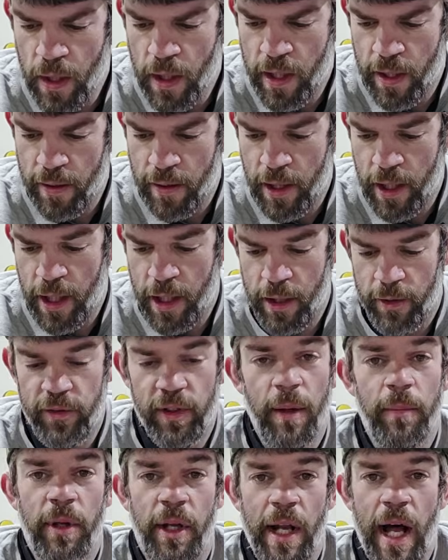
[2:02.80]
And
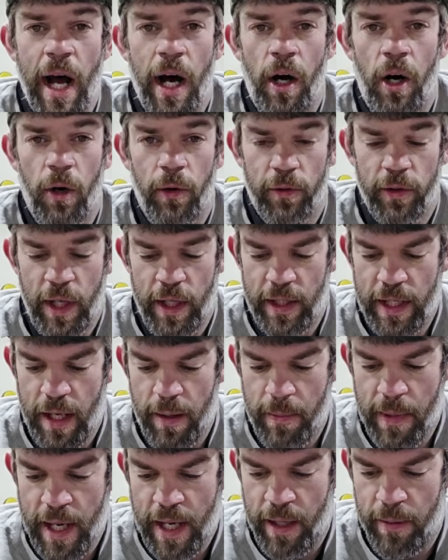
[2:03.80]
some of the Nighthawks ain't
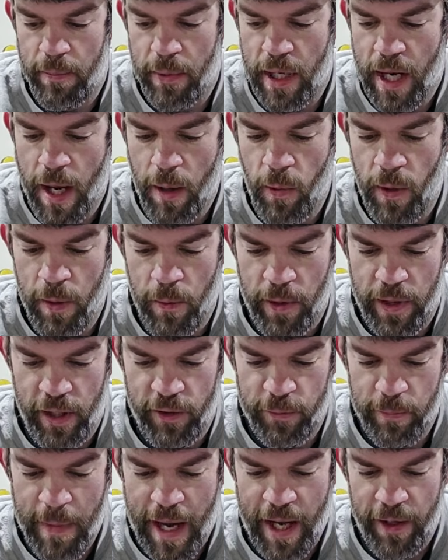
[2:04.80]
that bad, but I went with
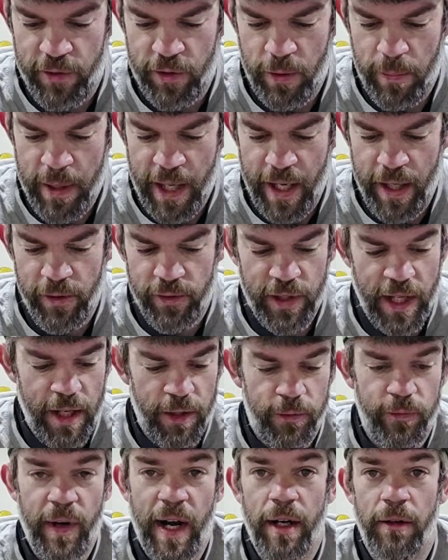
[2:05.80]
this Masterpiece.
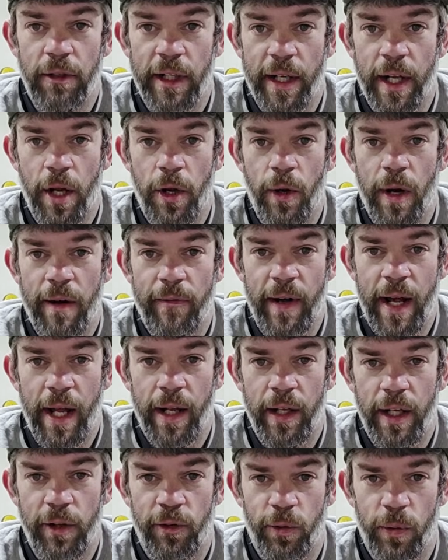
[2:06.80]
It's fairly new. I've
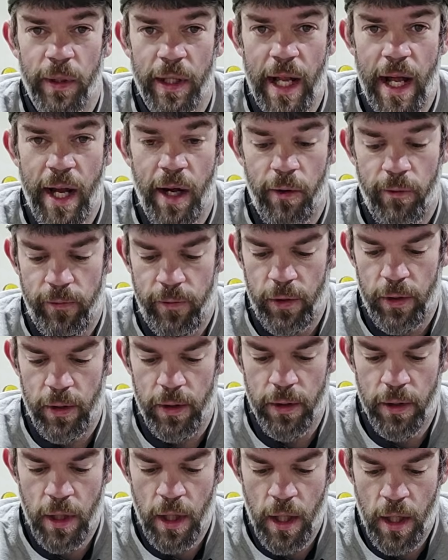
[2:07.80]
had this one now
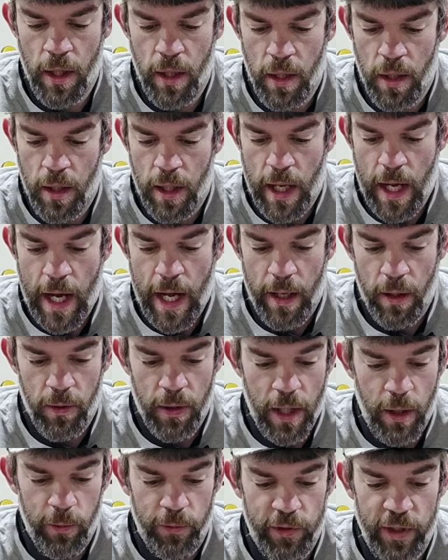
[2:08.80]
for, I
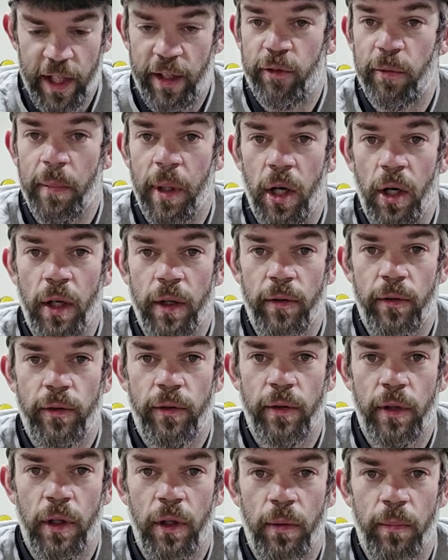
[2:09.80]
don't know, 6
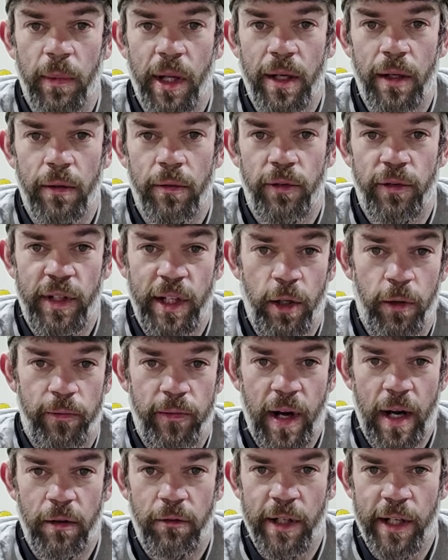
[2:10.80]
months. They're still
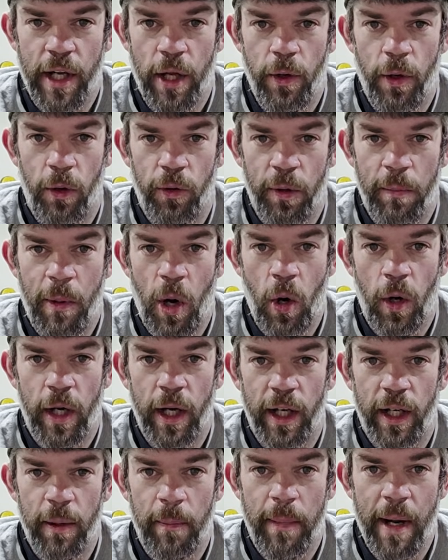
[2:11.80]
fairly new on the
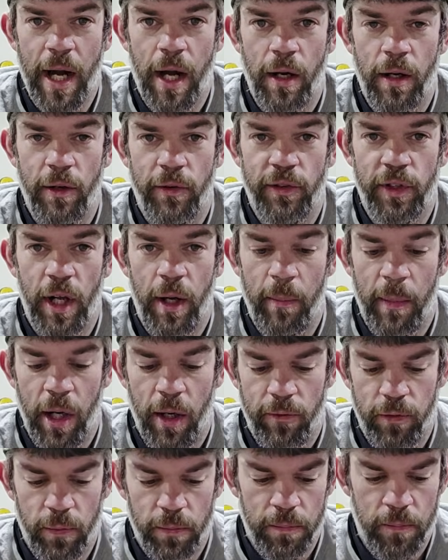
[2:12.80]
market compared to some
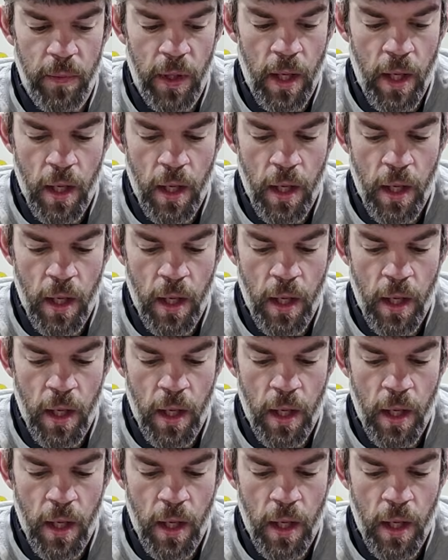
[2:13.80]
of them.